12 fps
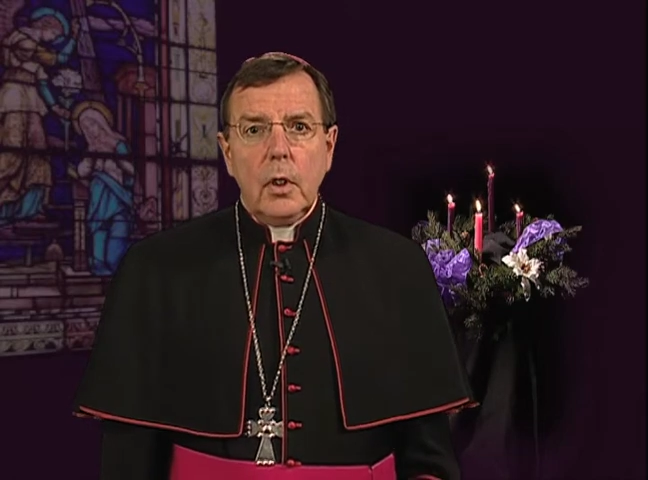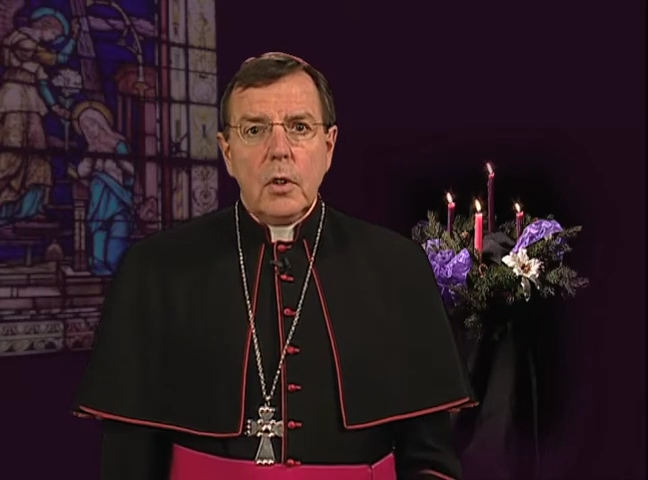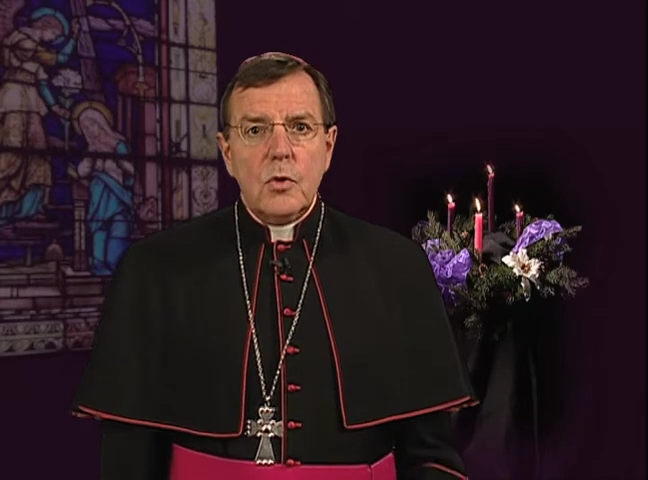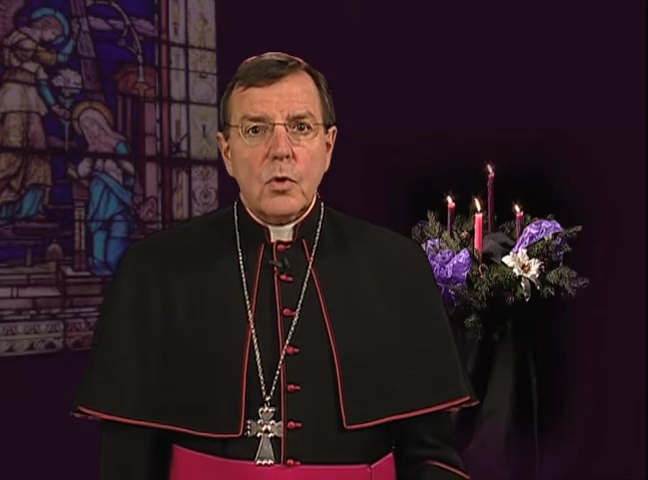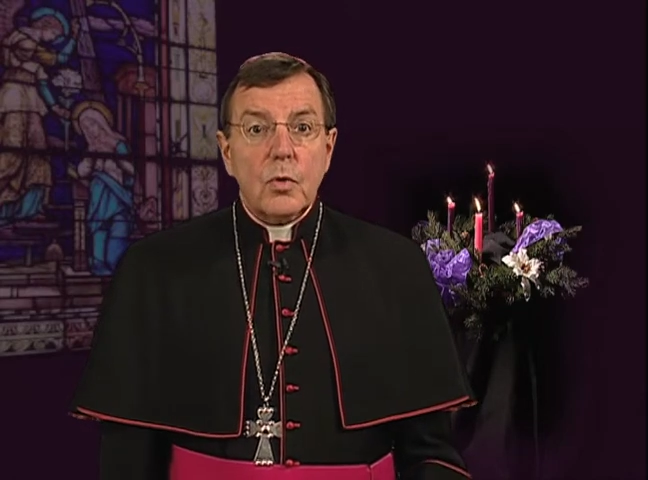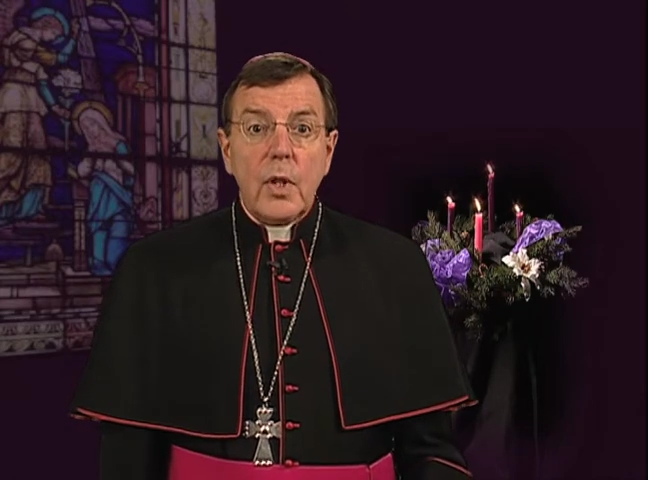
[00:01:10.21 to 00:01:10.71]

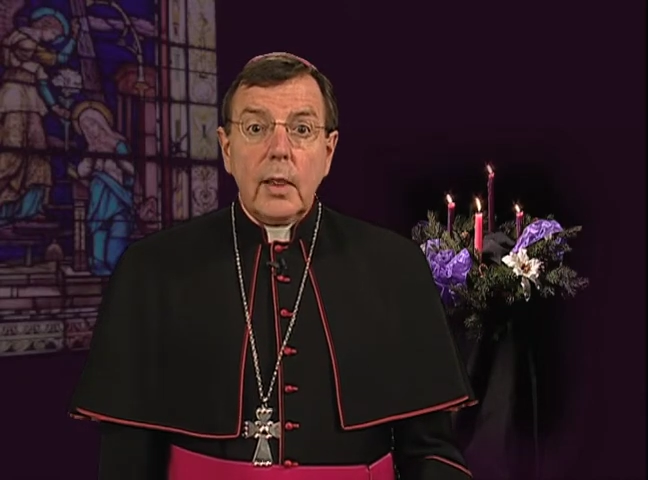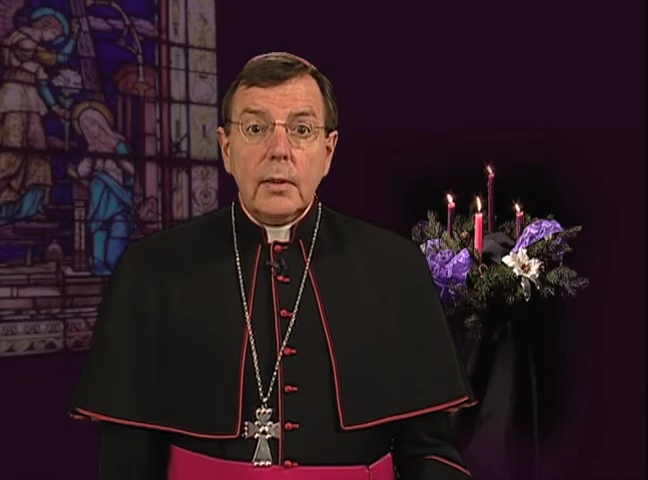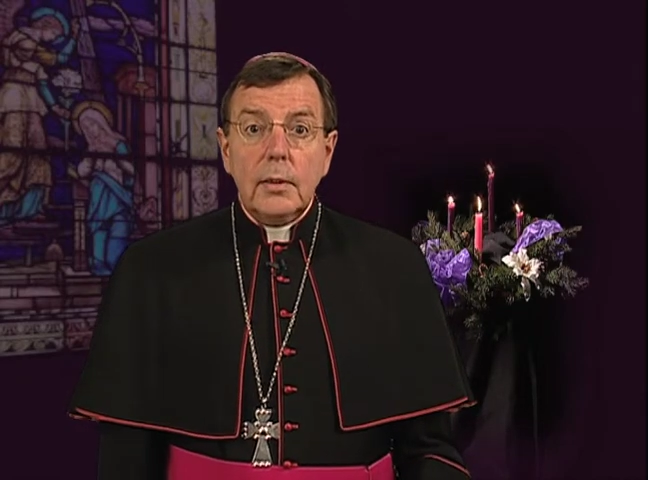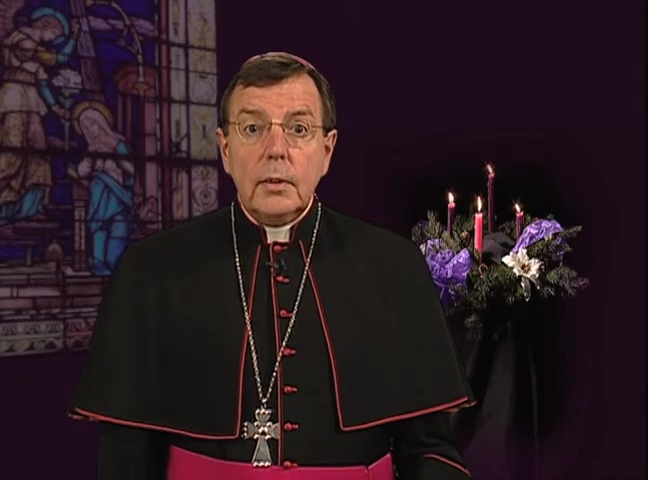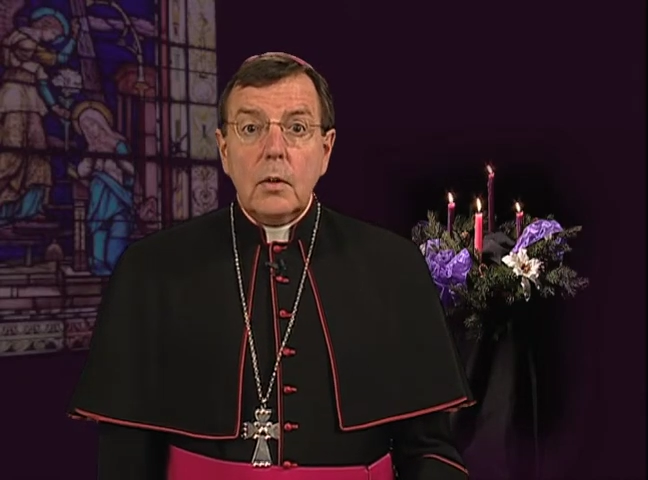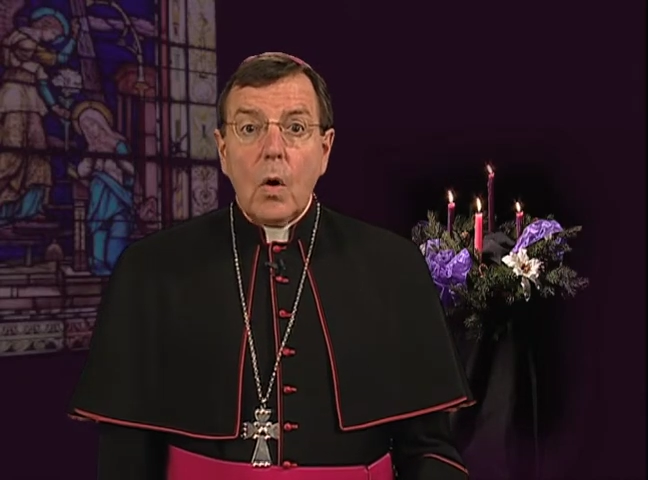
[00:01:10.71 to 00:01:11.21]
so that
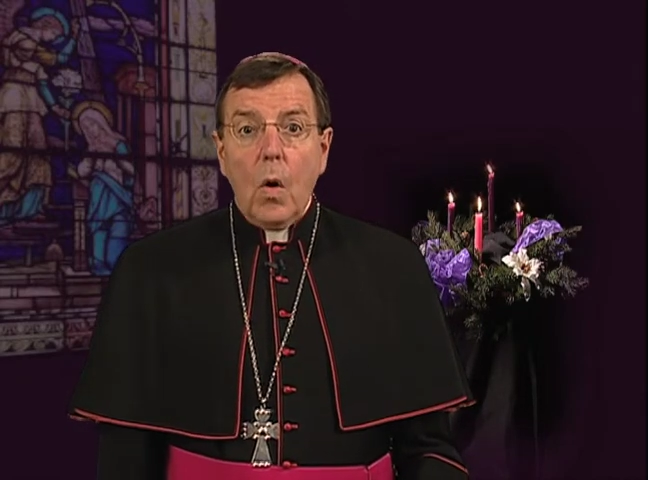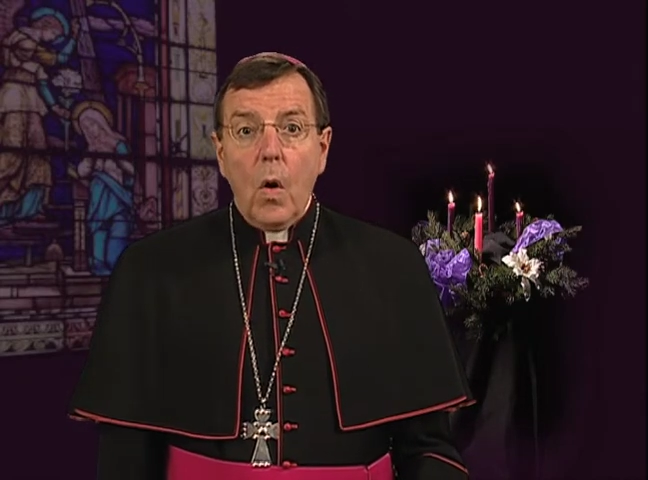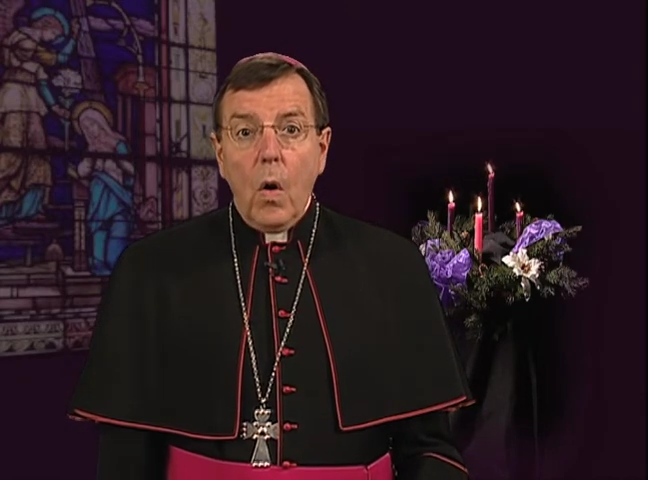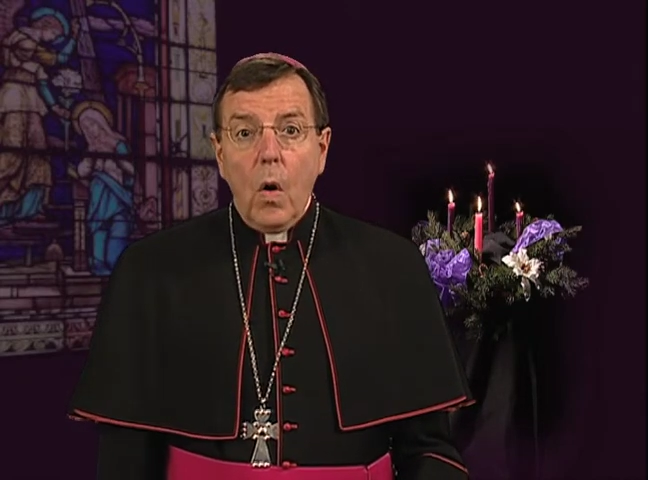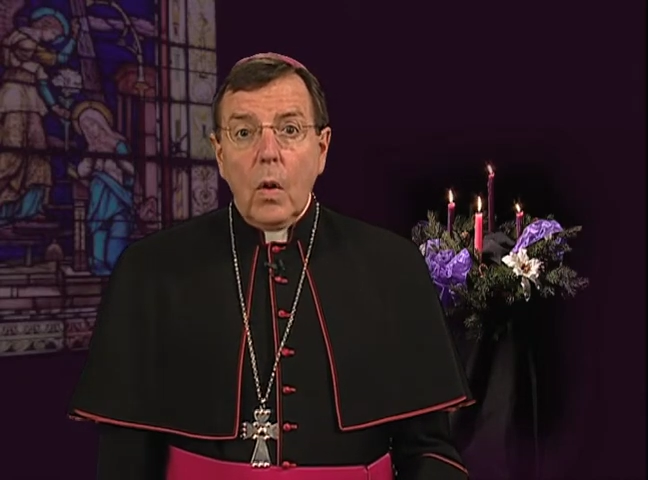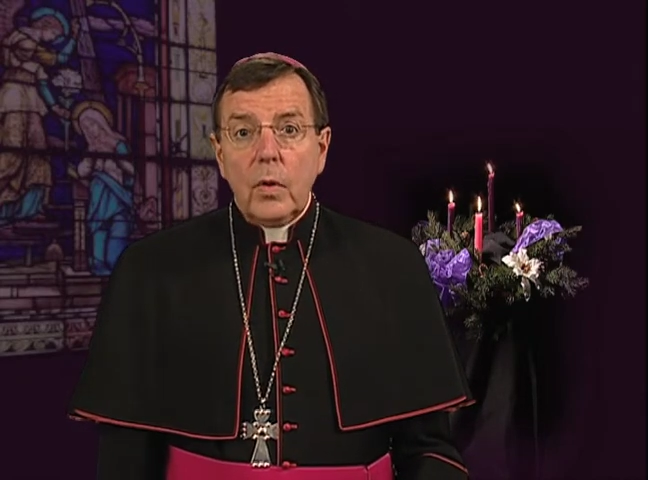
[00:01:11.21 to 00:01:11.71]
in
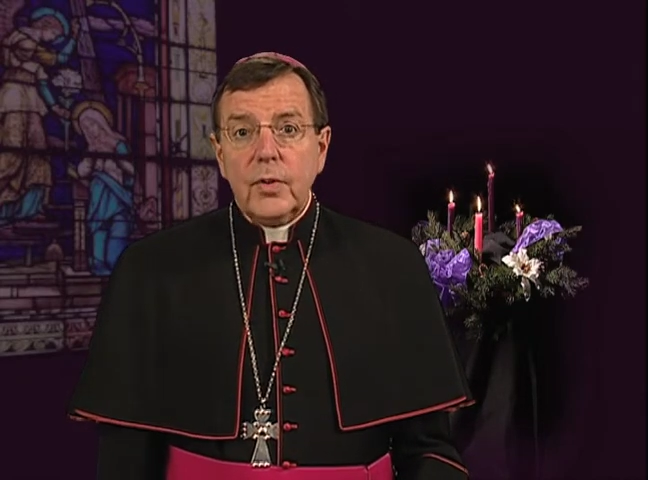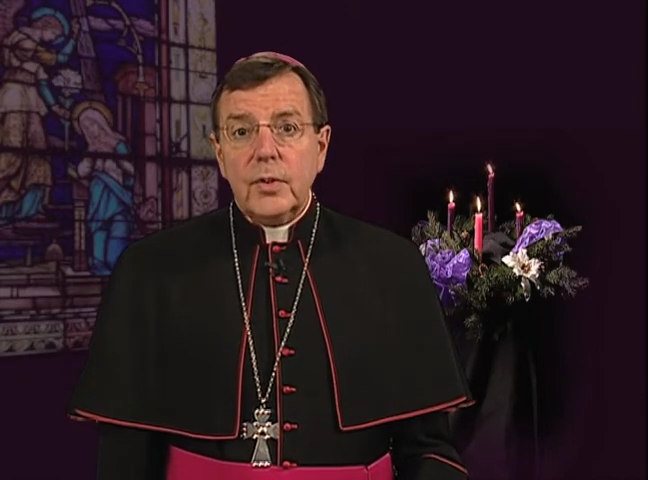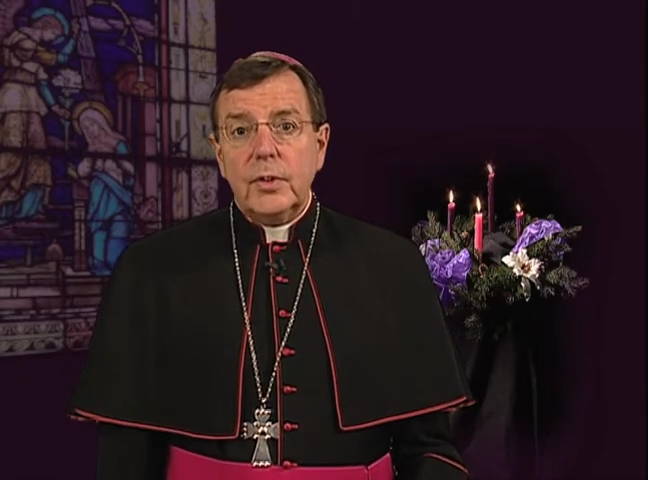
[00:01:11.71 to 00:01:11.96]
all the